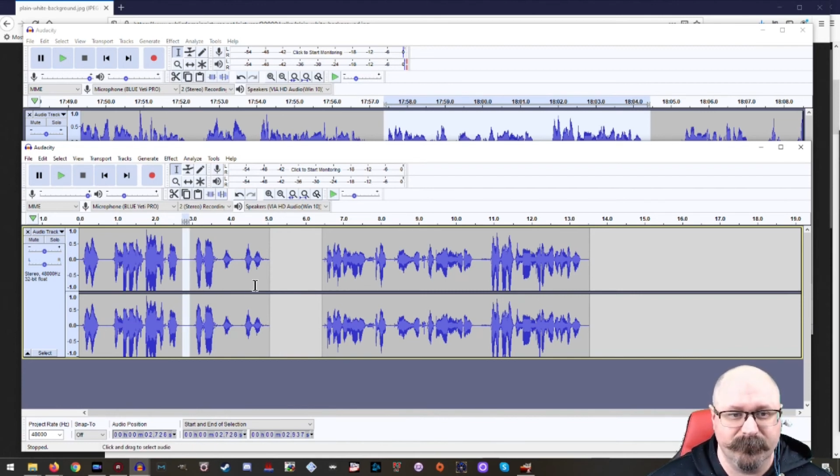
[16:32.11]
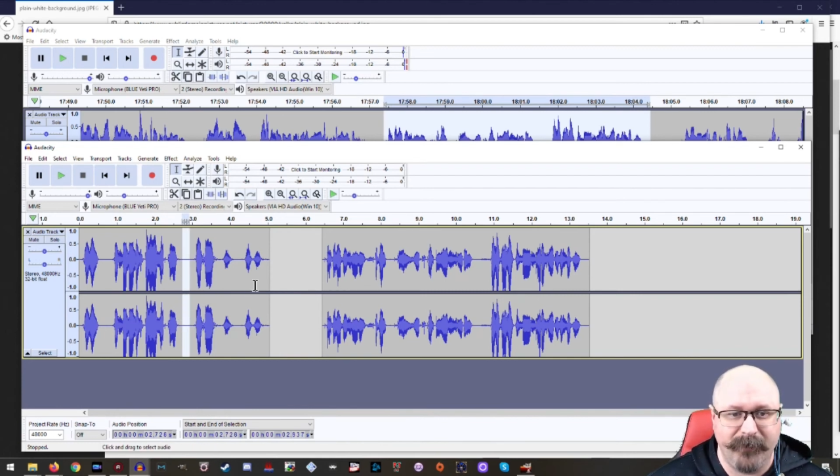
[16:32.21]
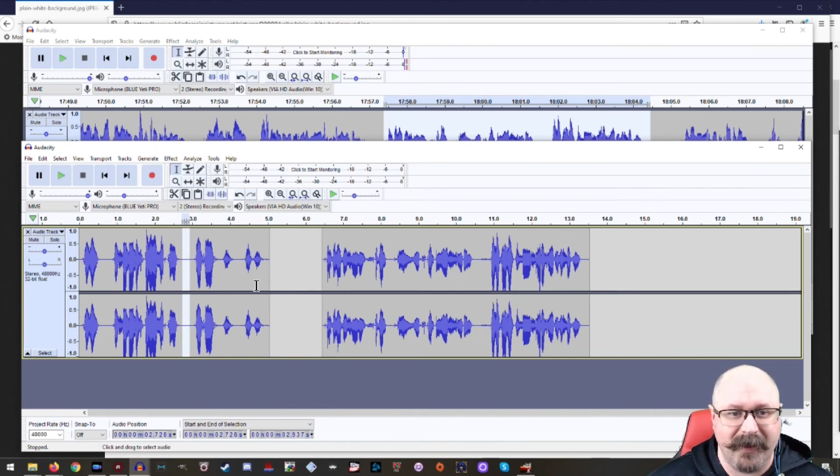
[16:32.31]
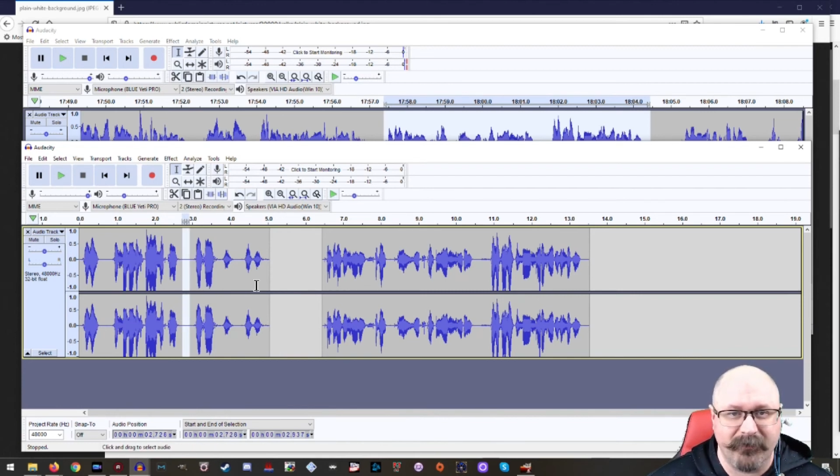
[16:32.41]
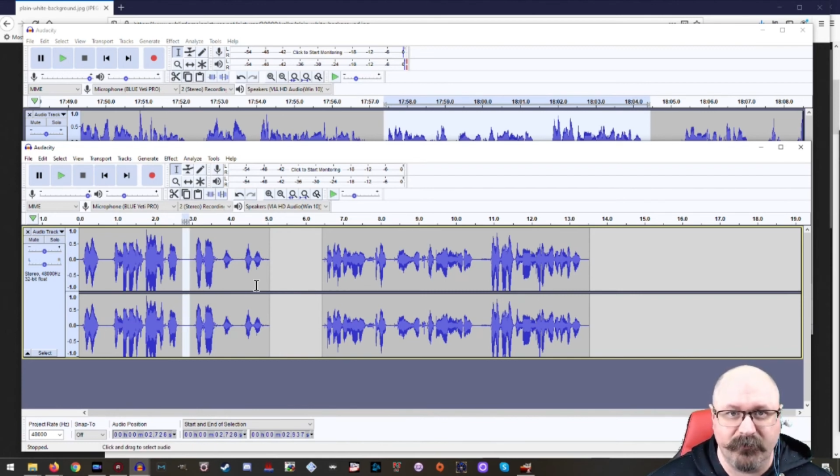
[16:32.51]

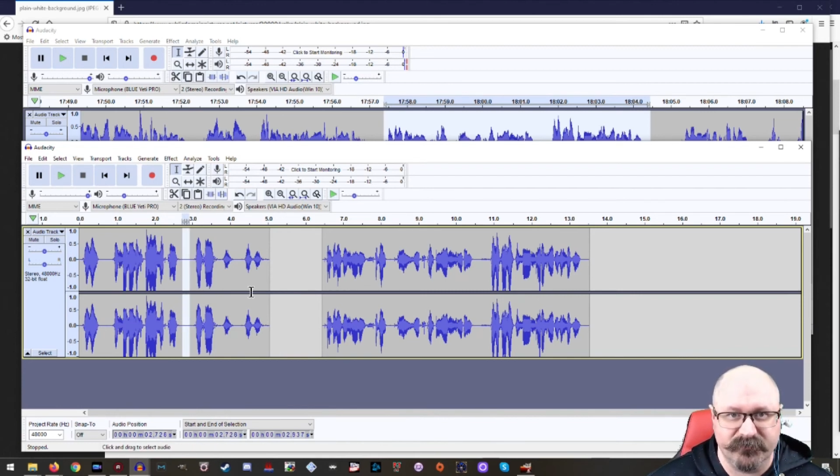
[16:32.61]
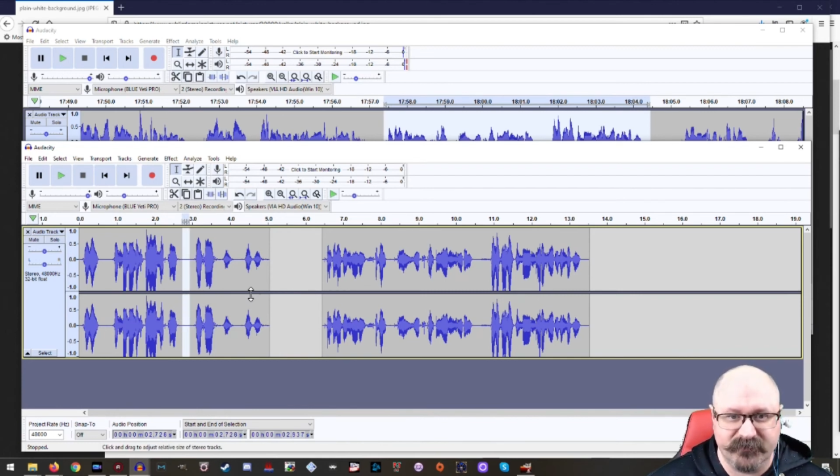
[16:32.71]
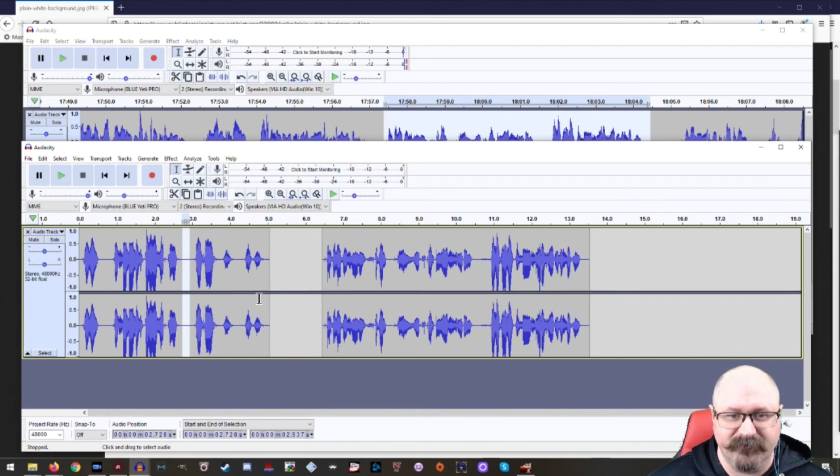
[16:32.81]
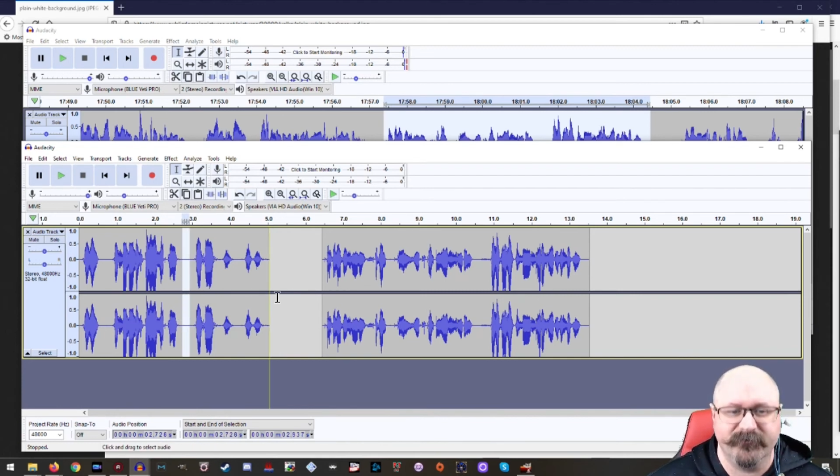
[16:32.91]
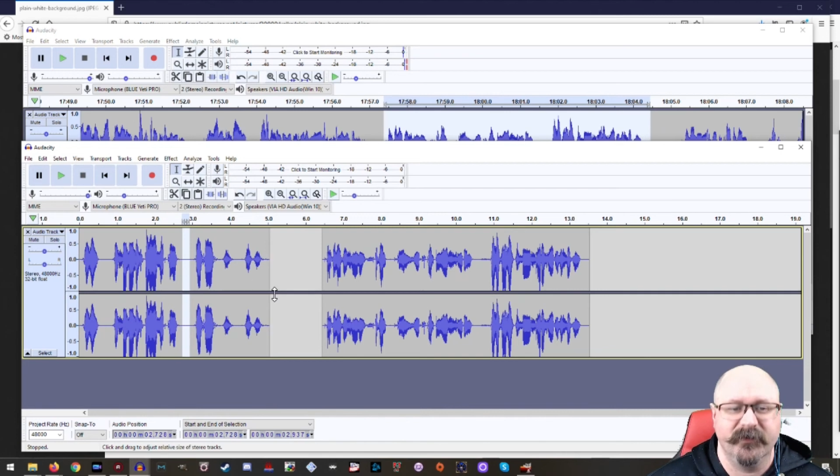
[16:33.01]
background
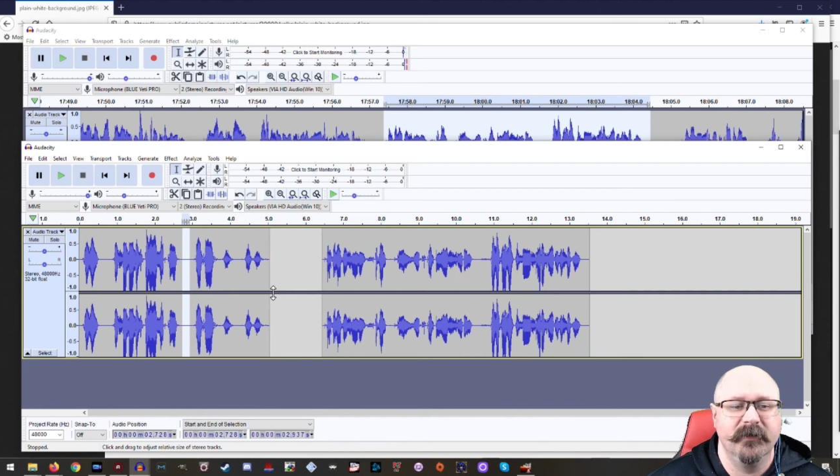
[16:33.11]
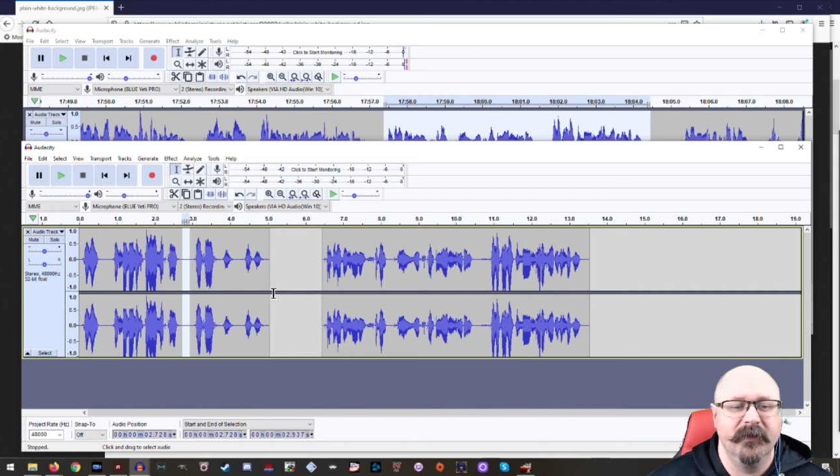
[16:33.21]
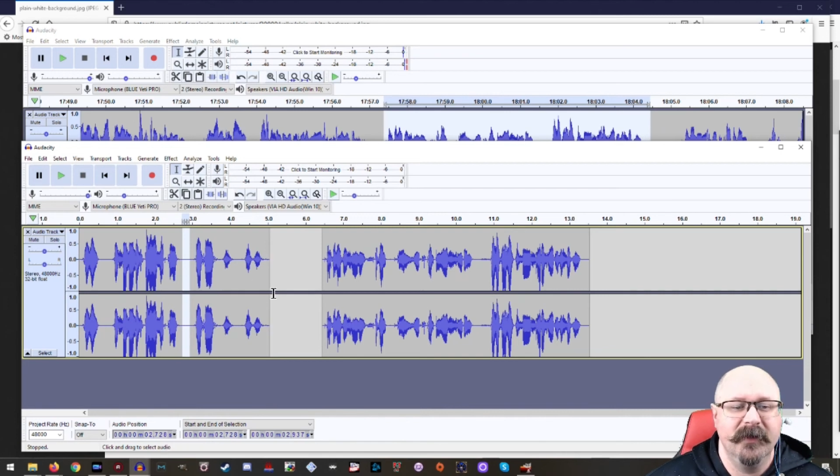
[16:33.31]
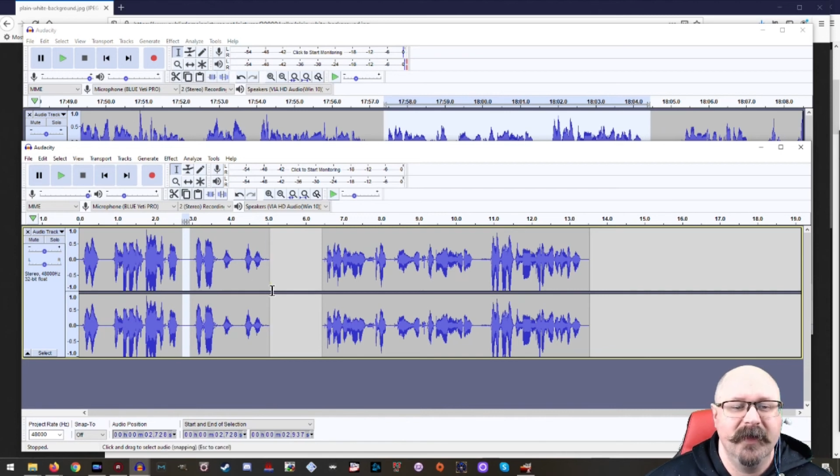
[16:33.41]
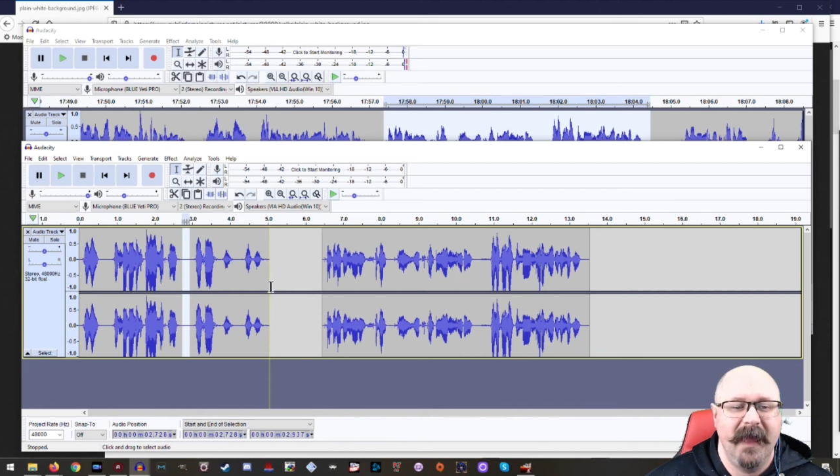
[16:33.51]
stuff.
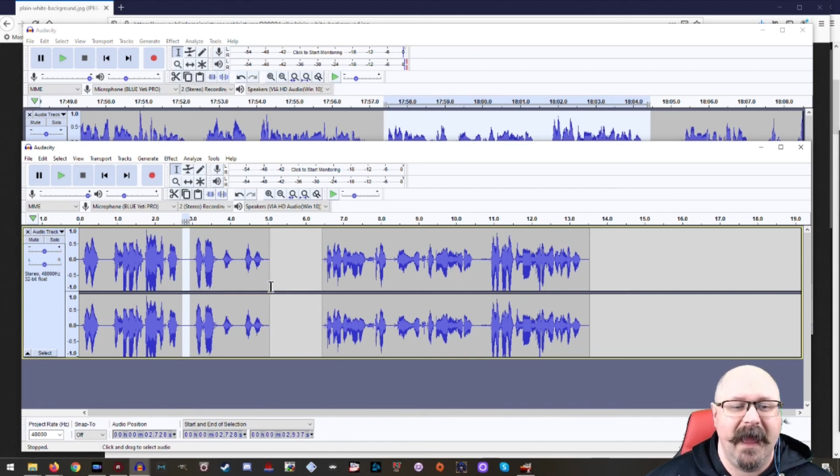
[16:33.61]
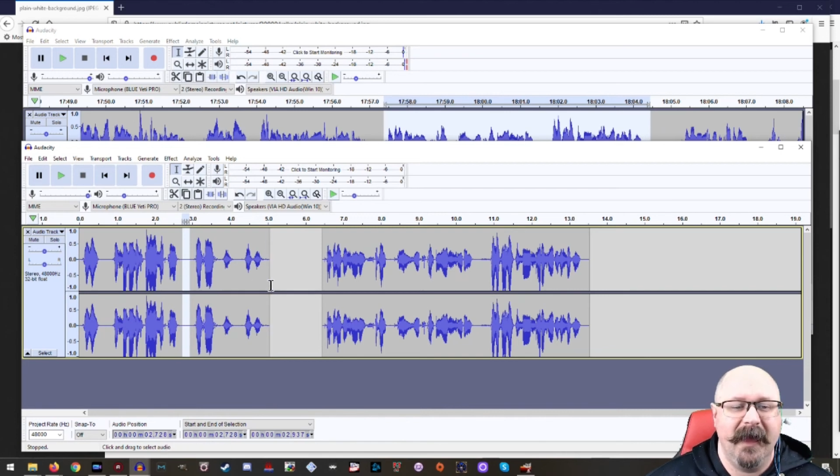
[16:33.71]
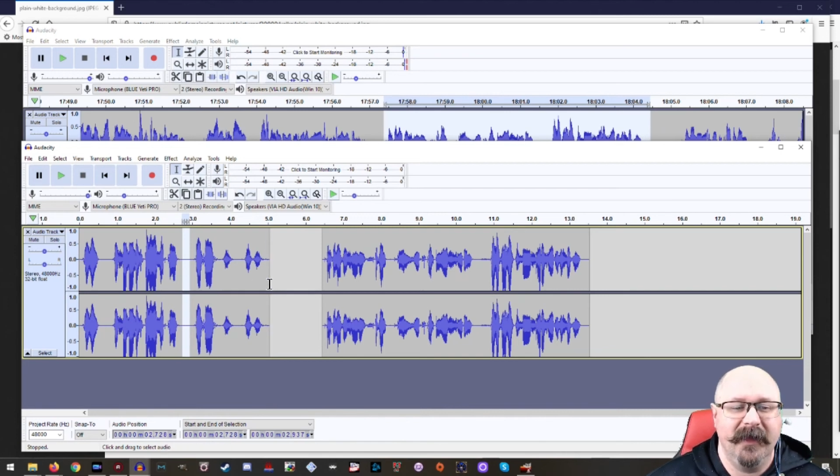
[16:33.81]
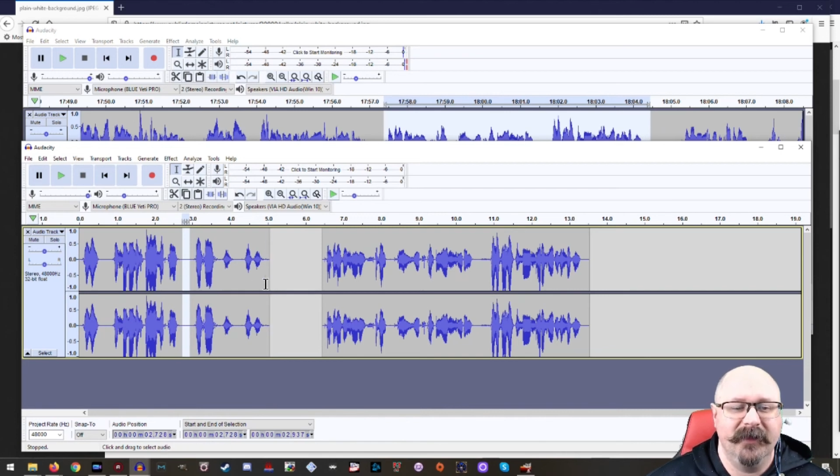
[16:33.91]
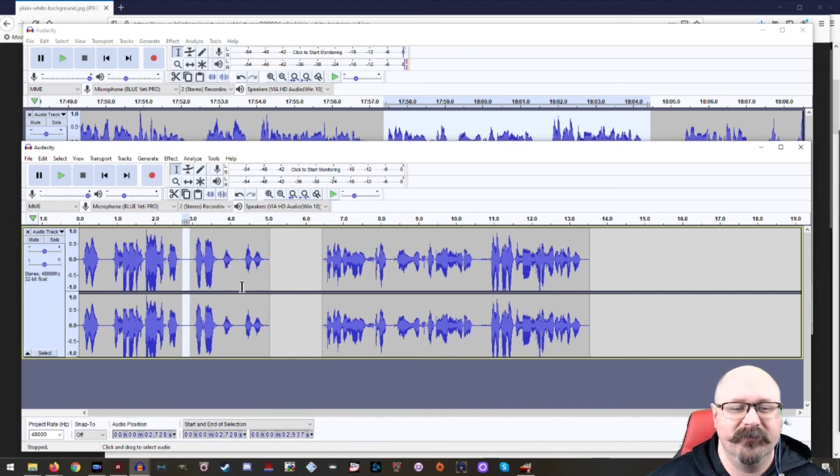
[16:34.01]

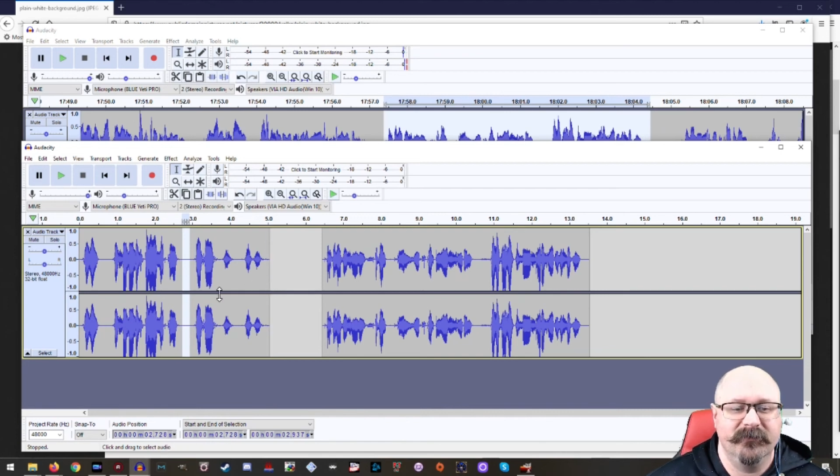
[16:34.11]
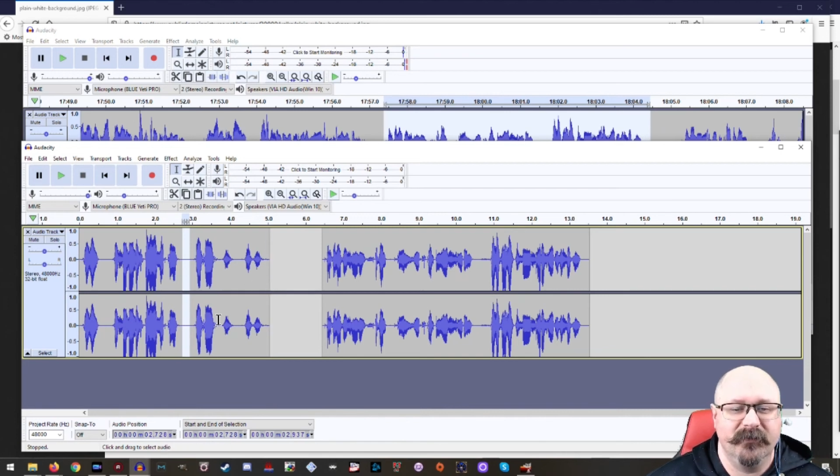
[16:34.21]
And